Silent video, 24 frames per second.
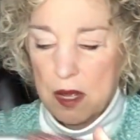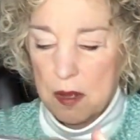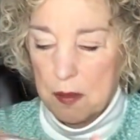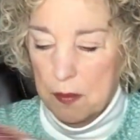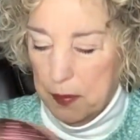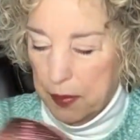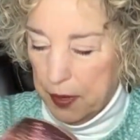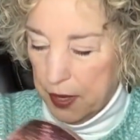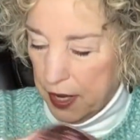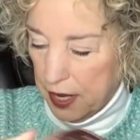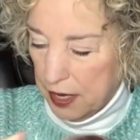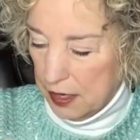
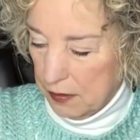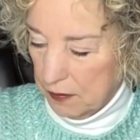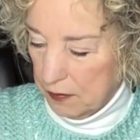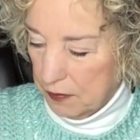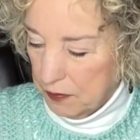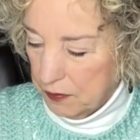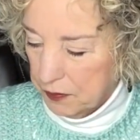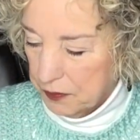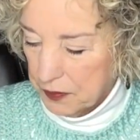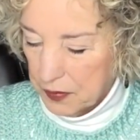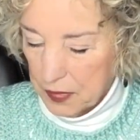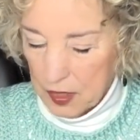But
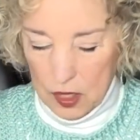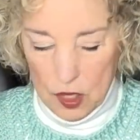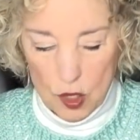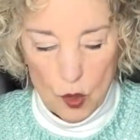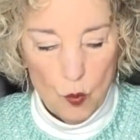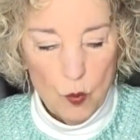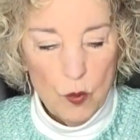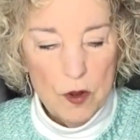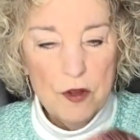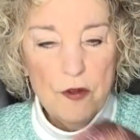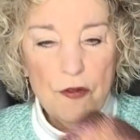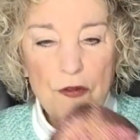you
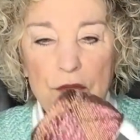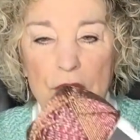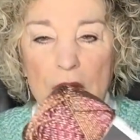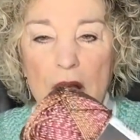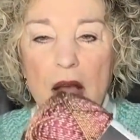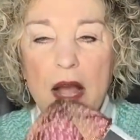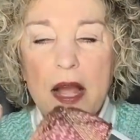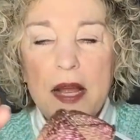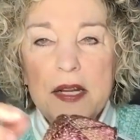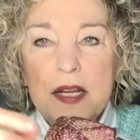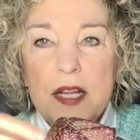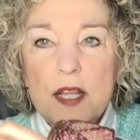will
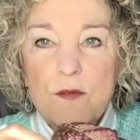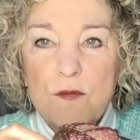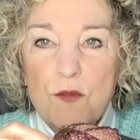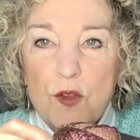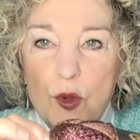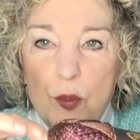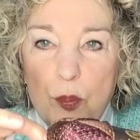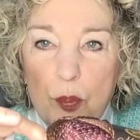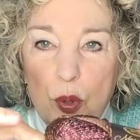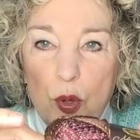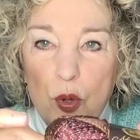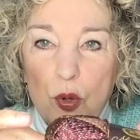find if
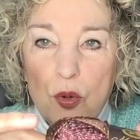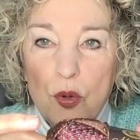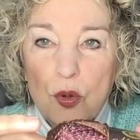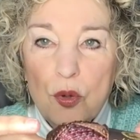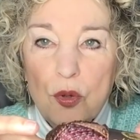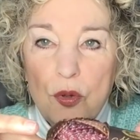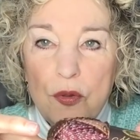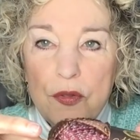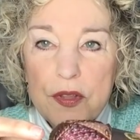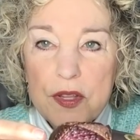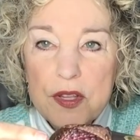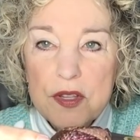you
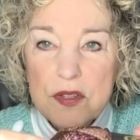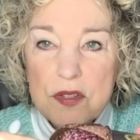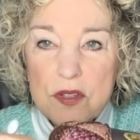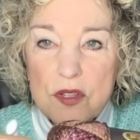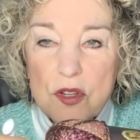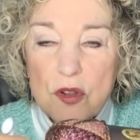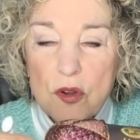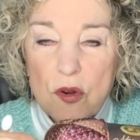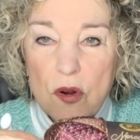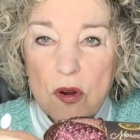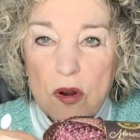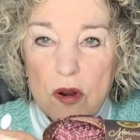pull this
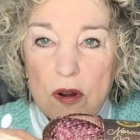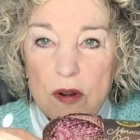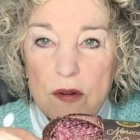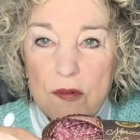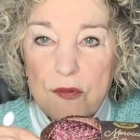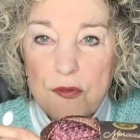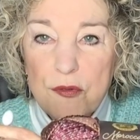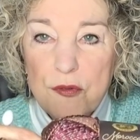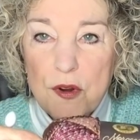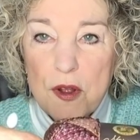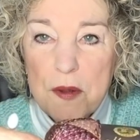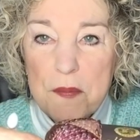yarn
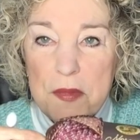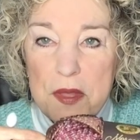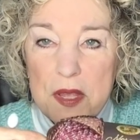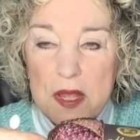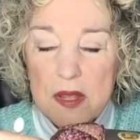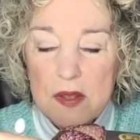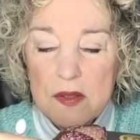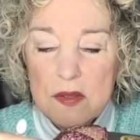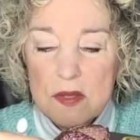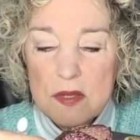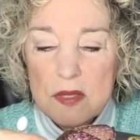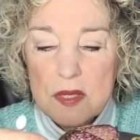from the
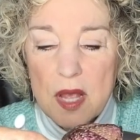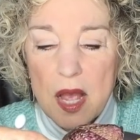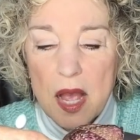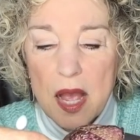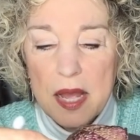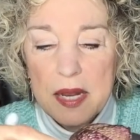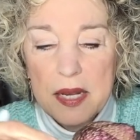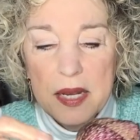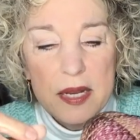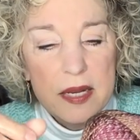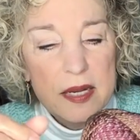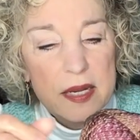
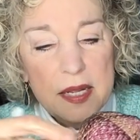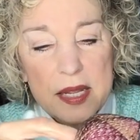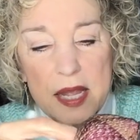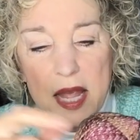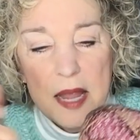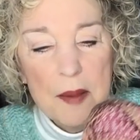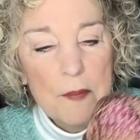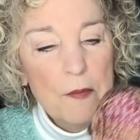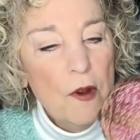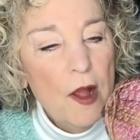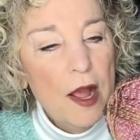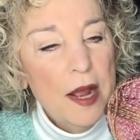inside and it
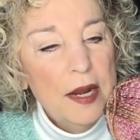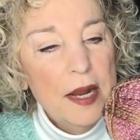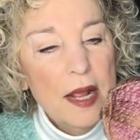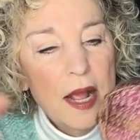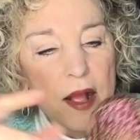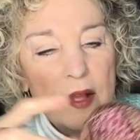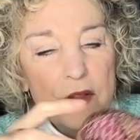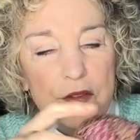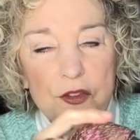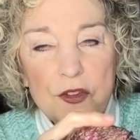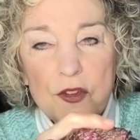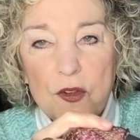came right
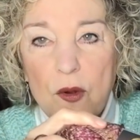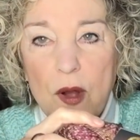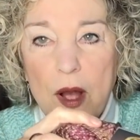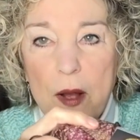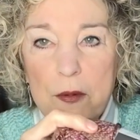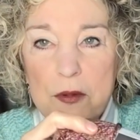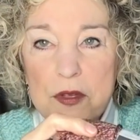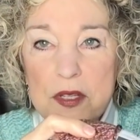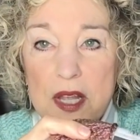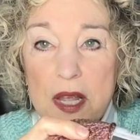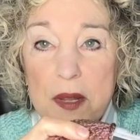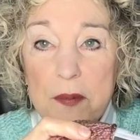out so I
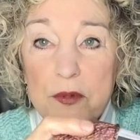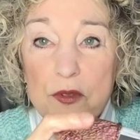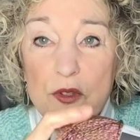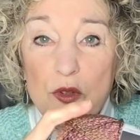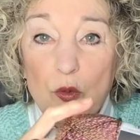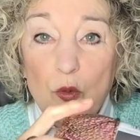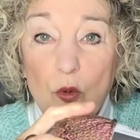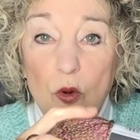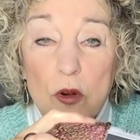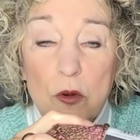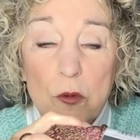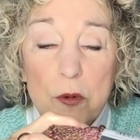was able to
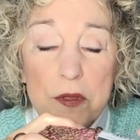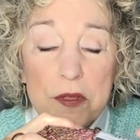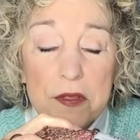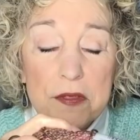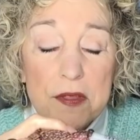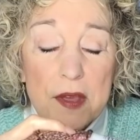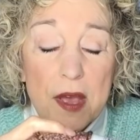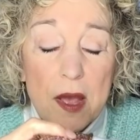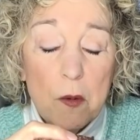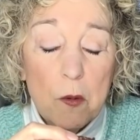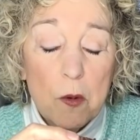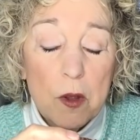work with it
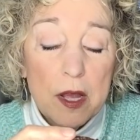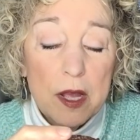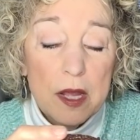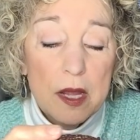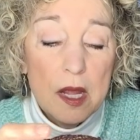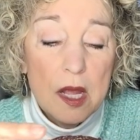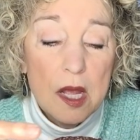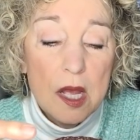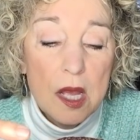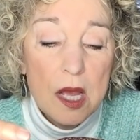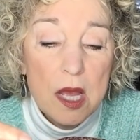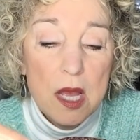that way.
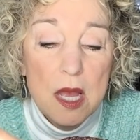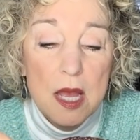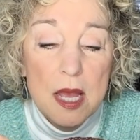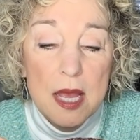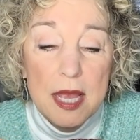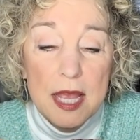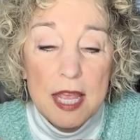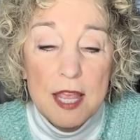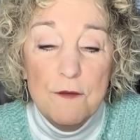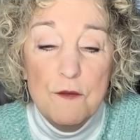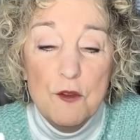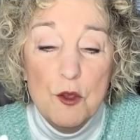
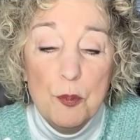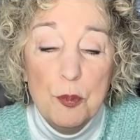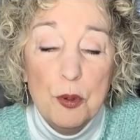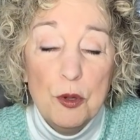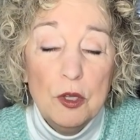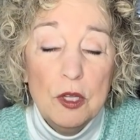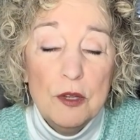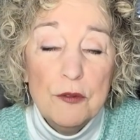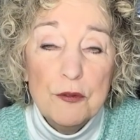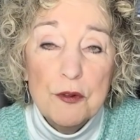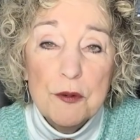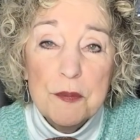If you
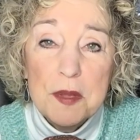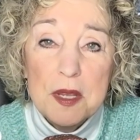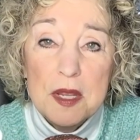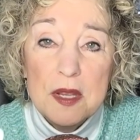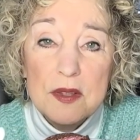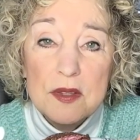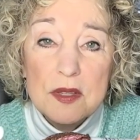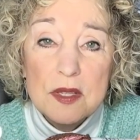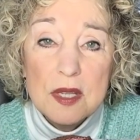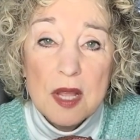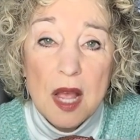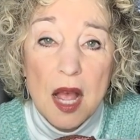pull it from the
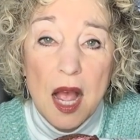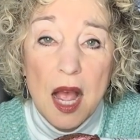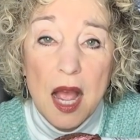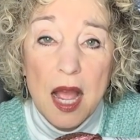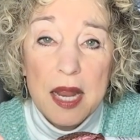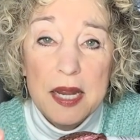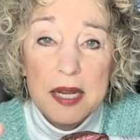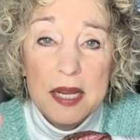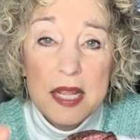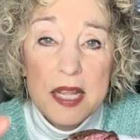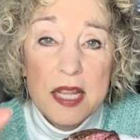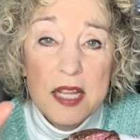
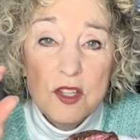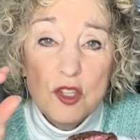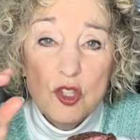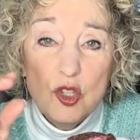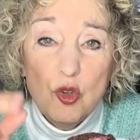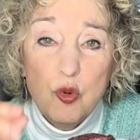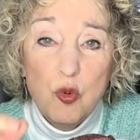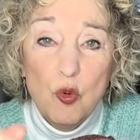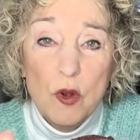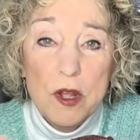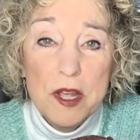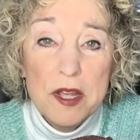inside, it
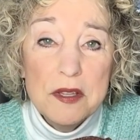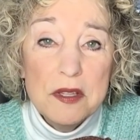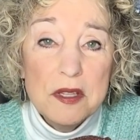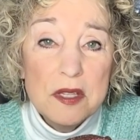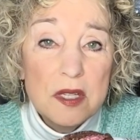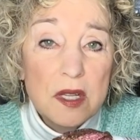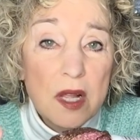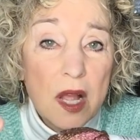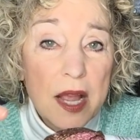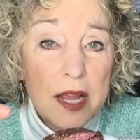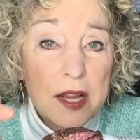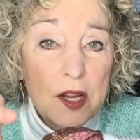
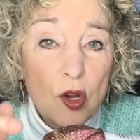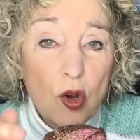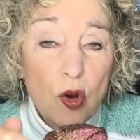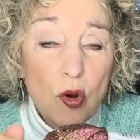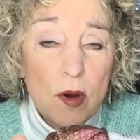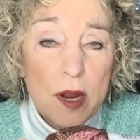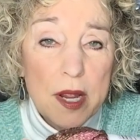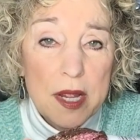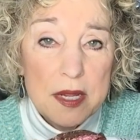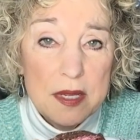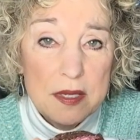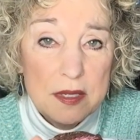twists like
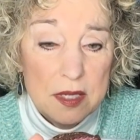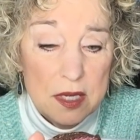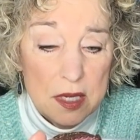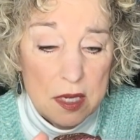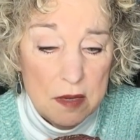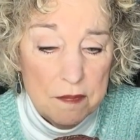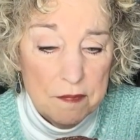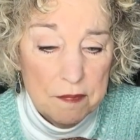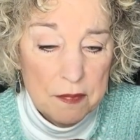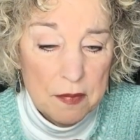crazy.